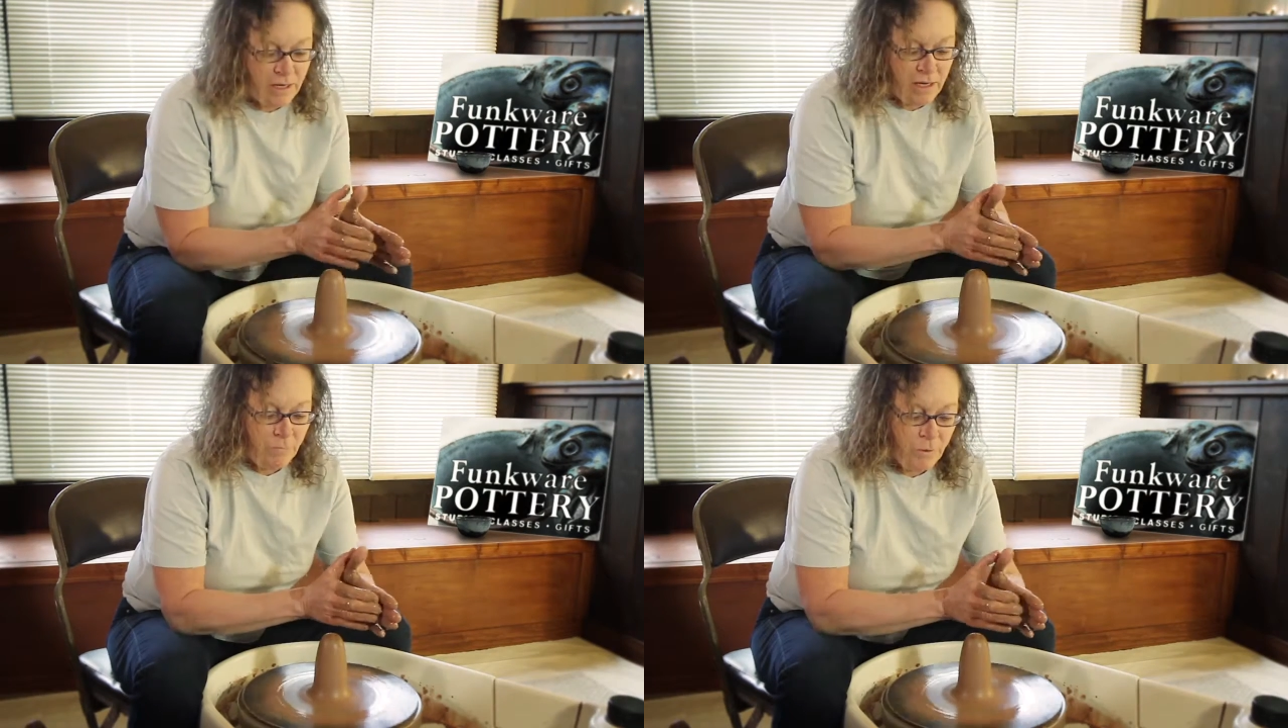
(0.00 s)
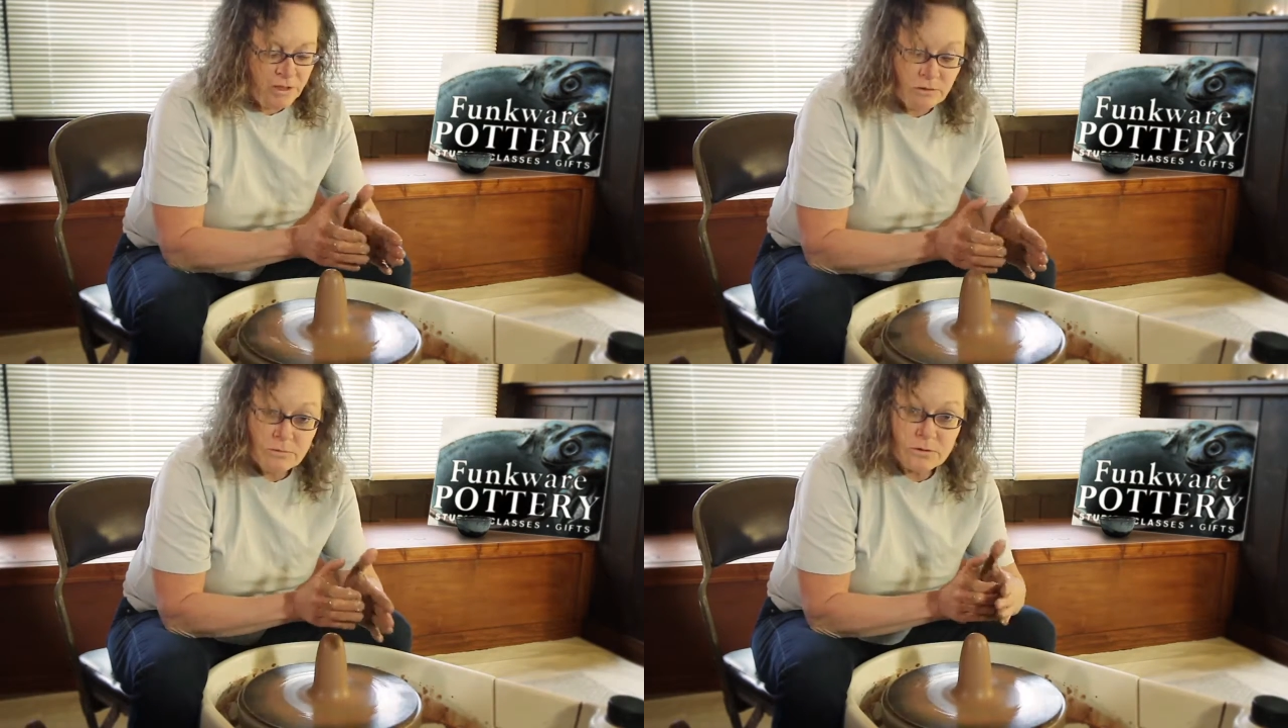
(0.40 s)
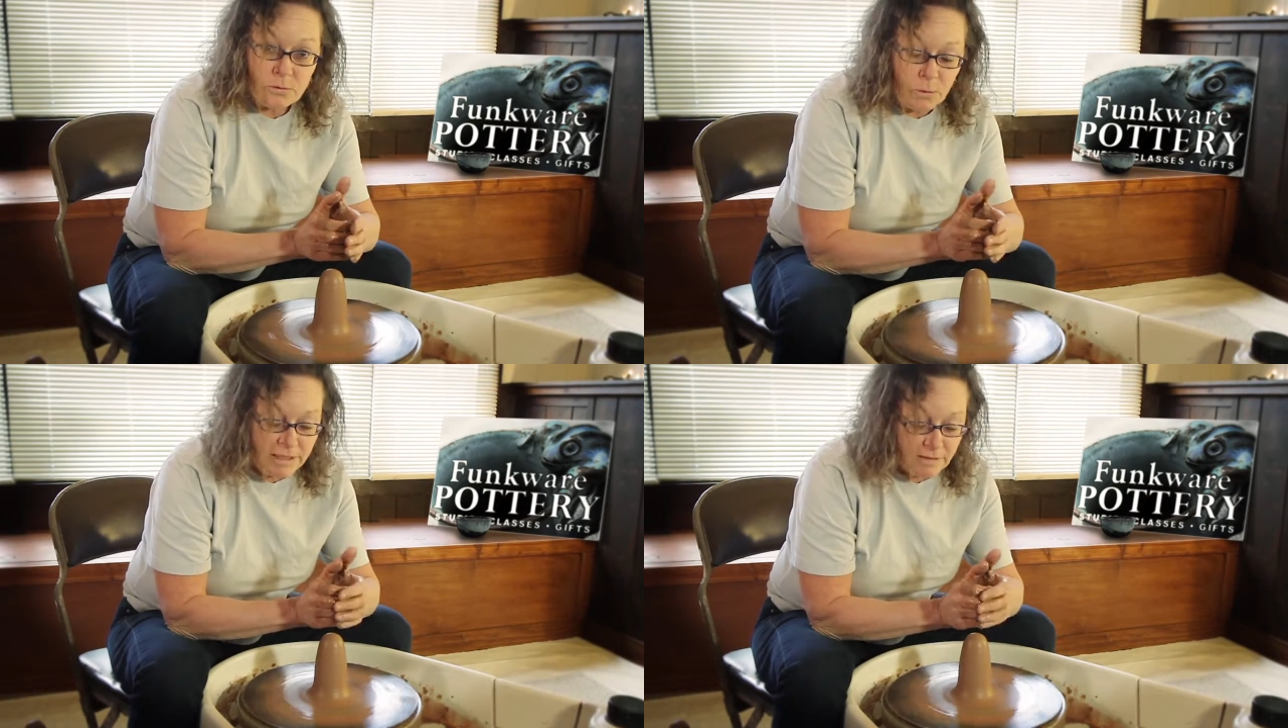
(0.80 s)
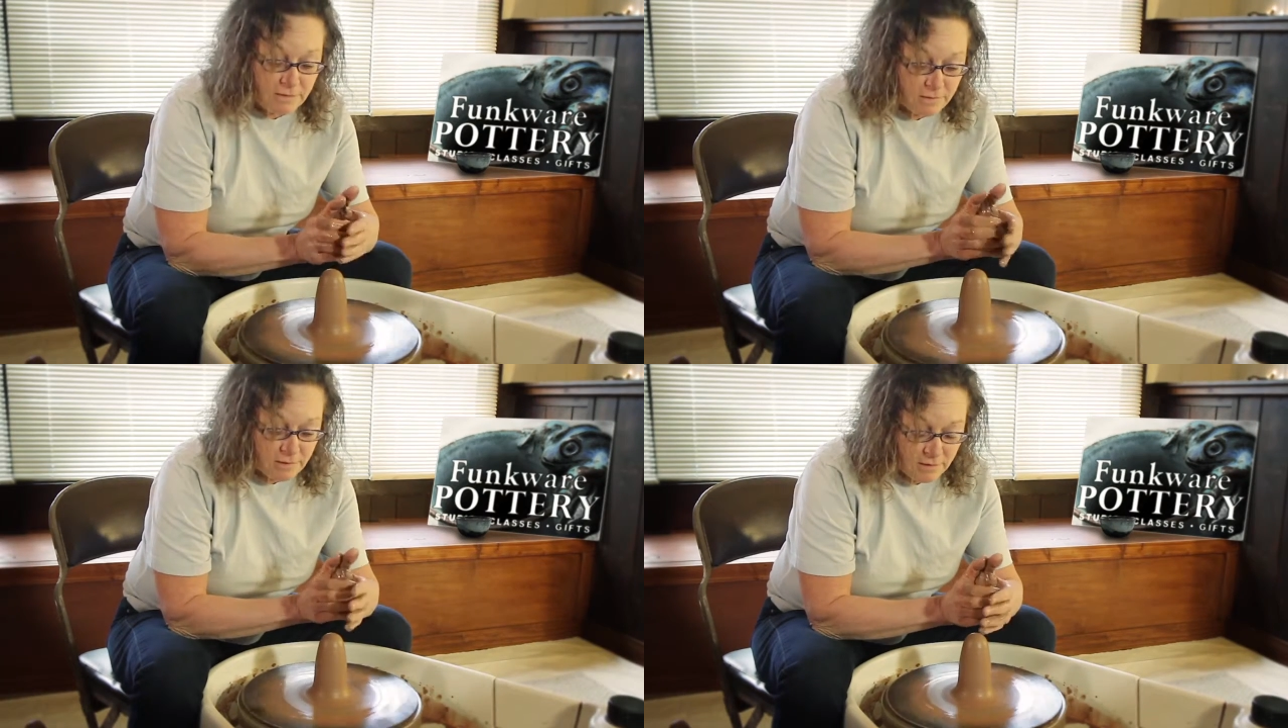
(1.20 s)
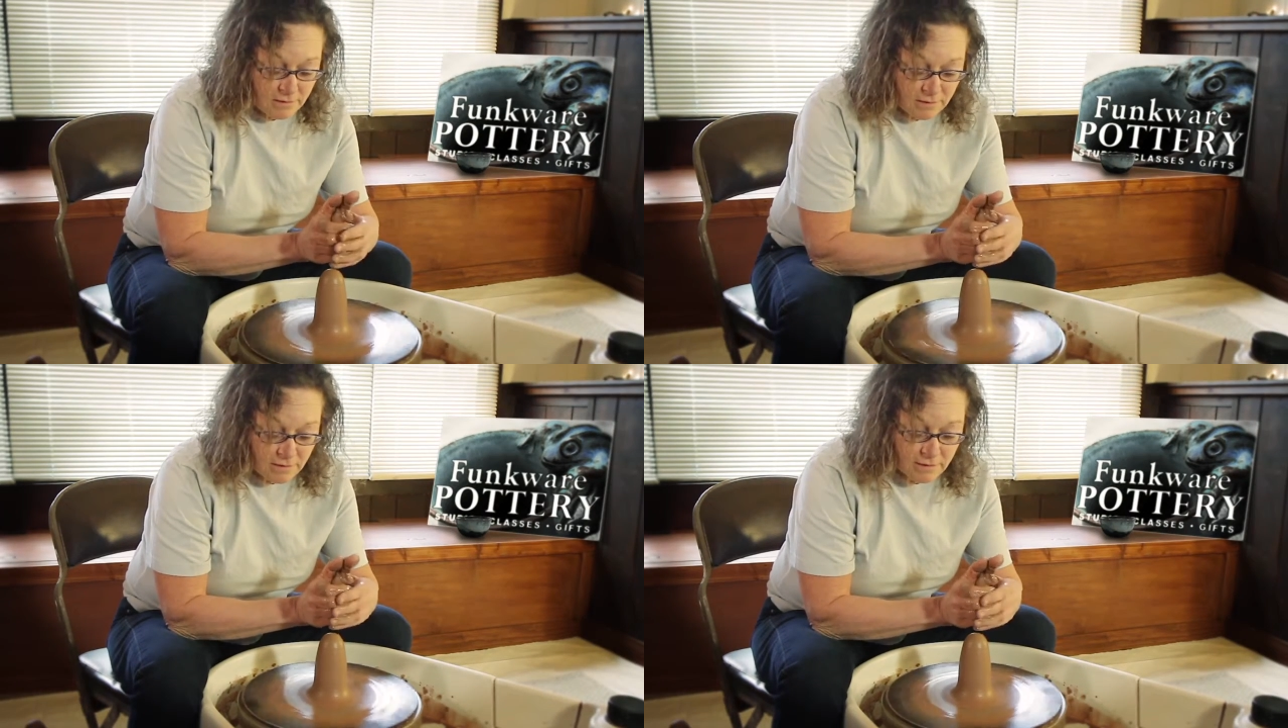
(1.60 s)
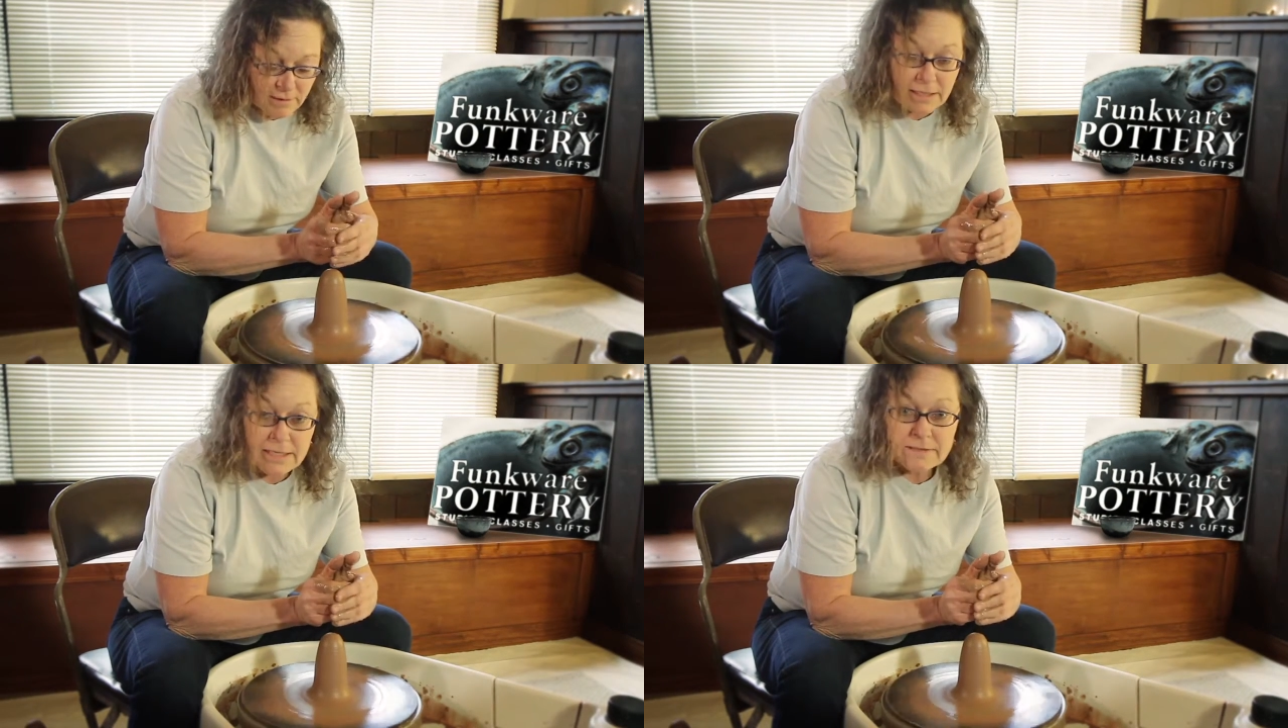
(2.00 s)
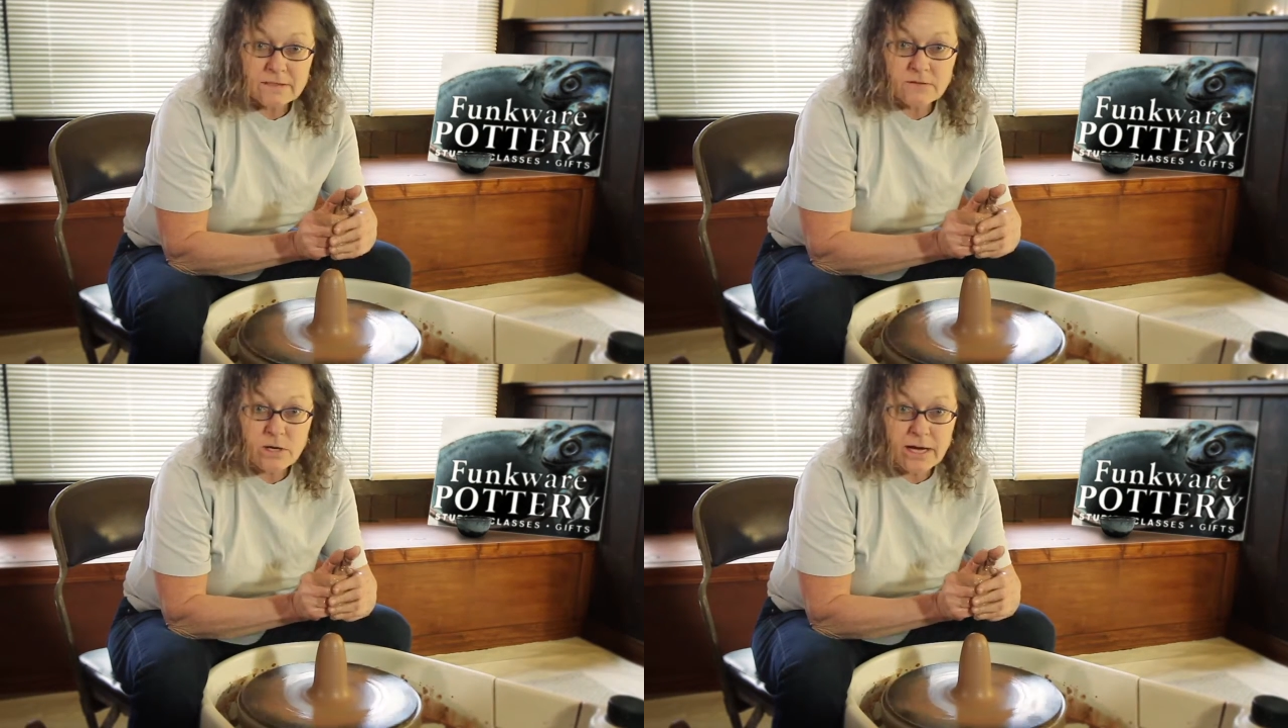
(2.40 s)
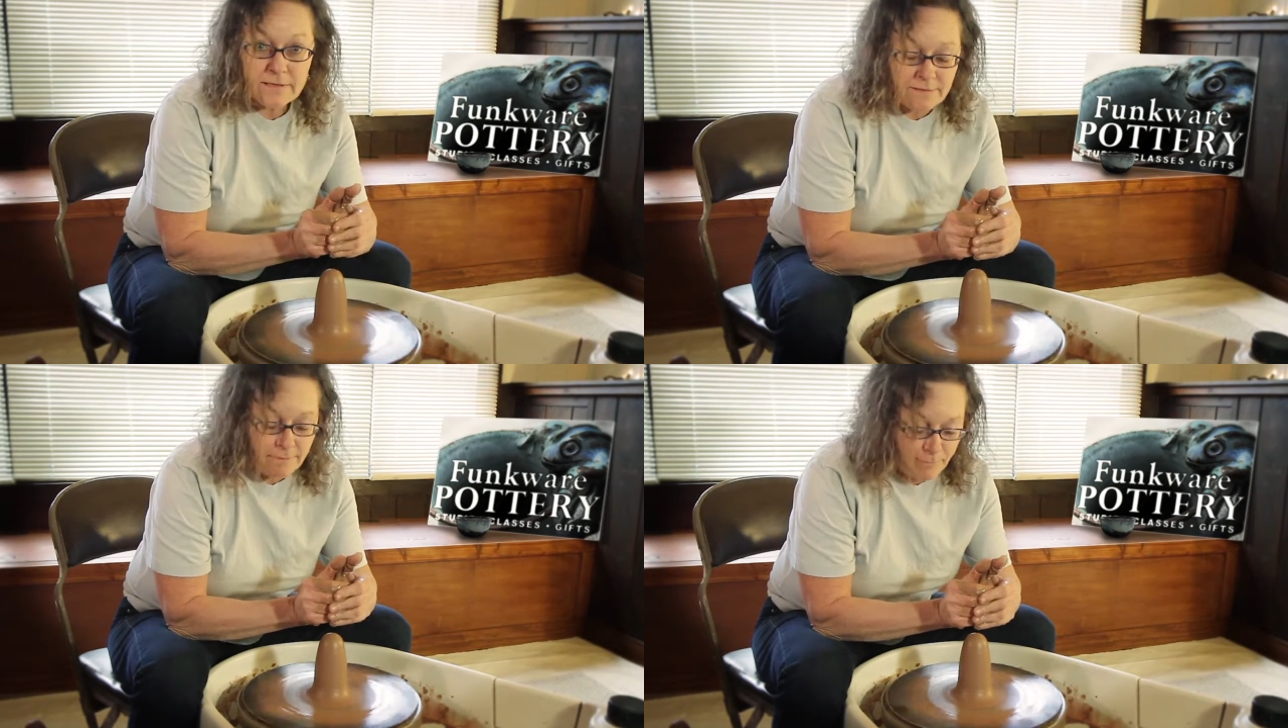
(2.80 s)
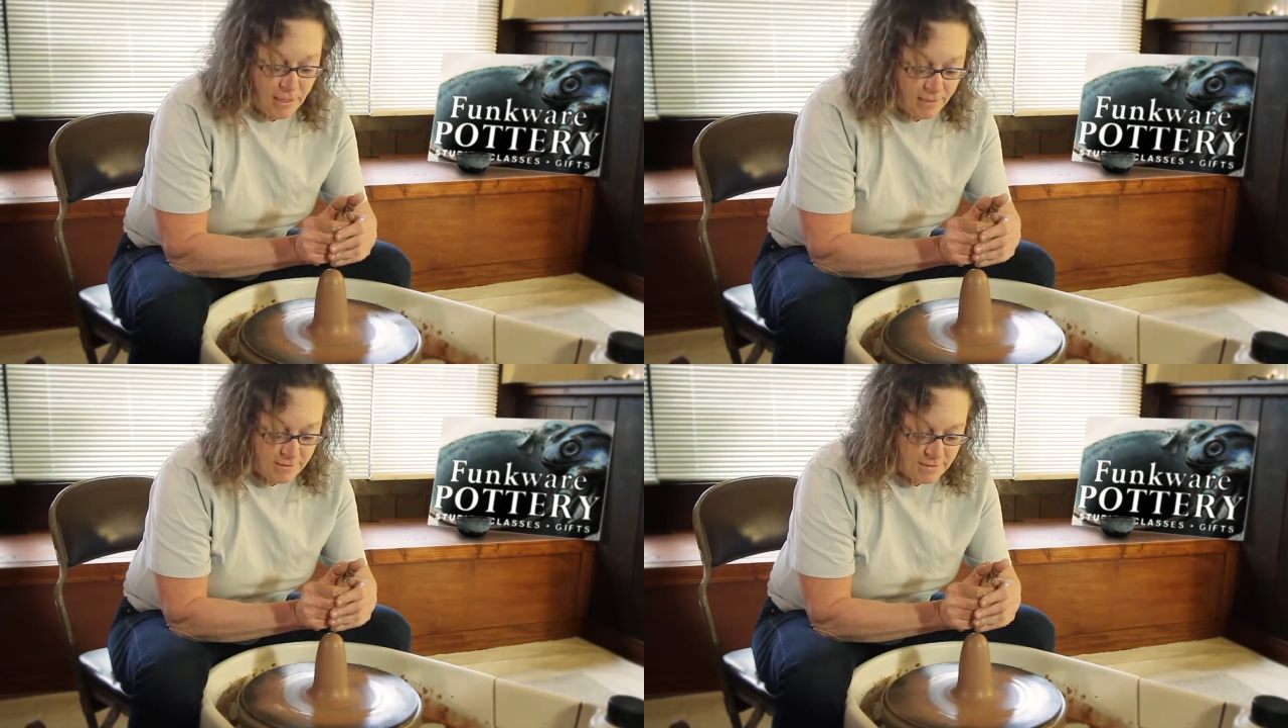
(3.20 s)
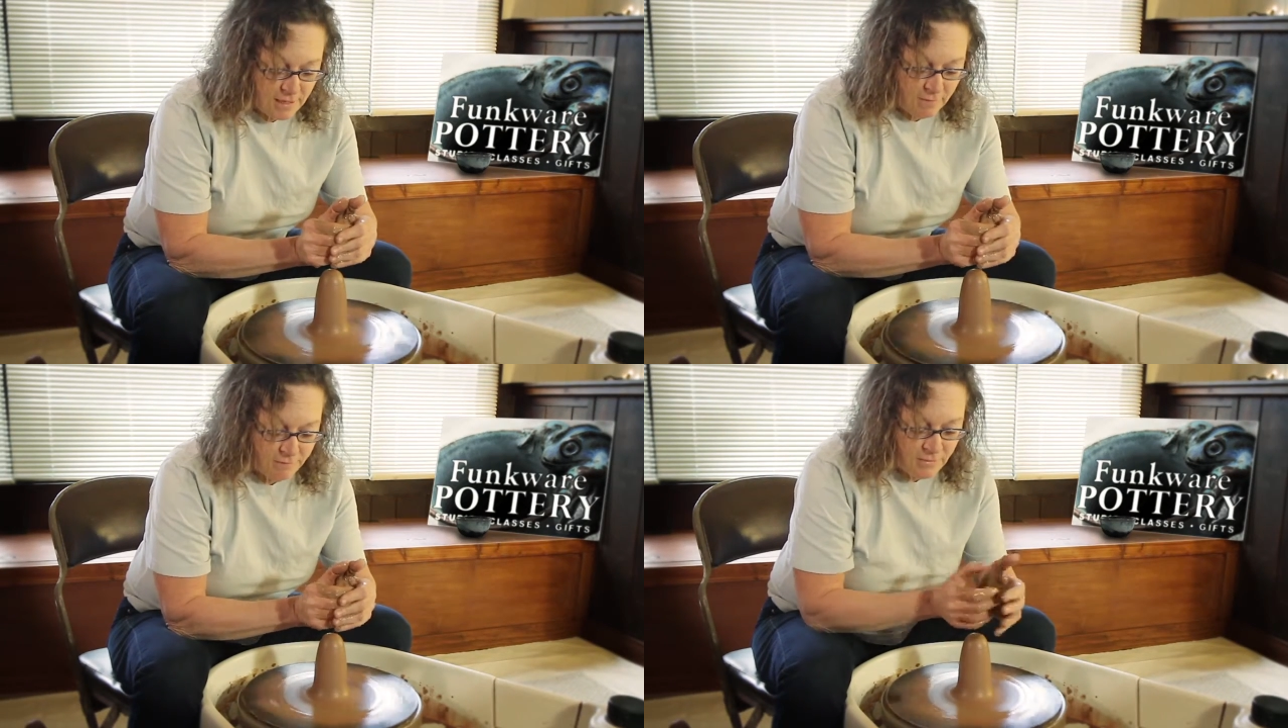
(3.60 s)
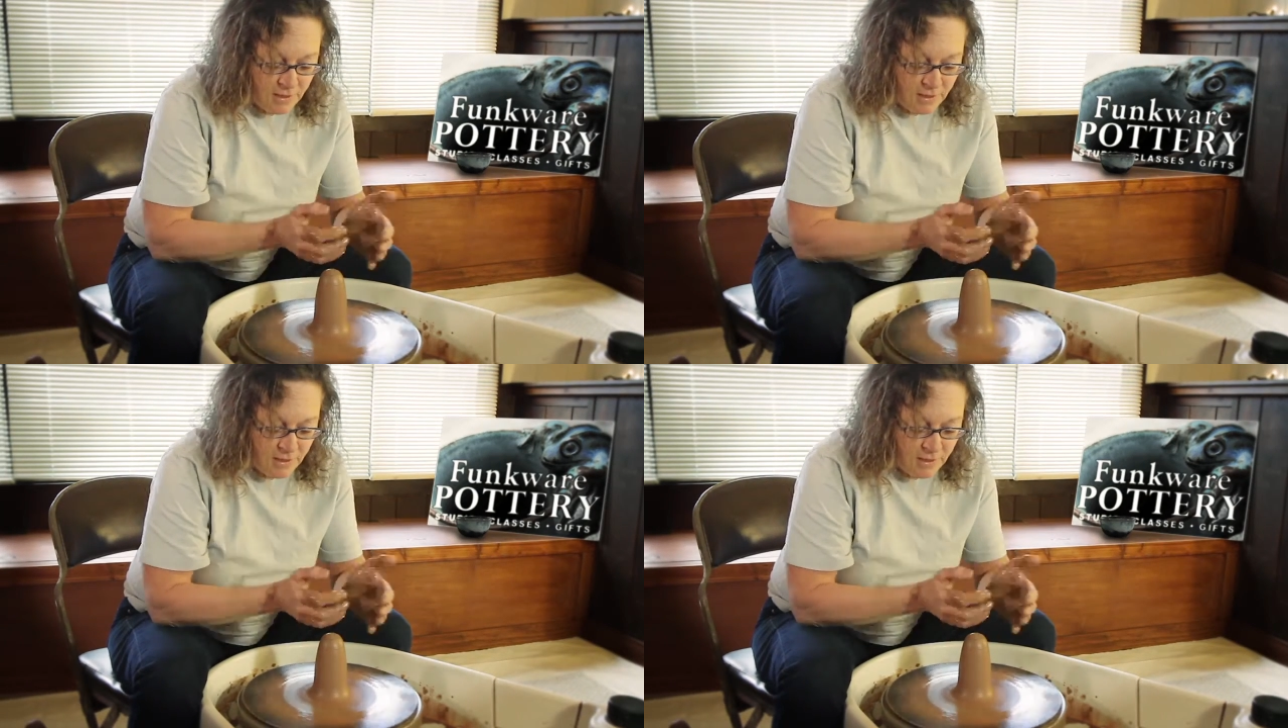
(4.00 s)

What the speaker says: And when you squeeze, the clay is going to rise up by itself.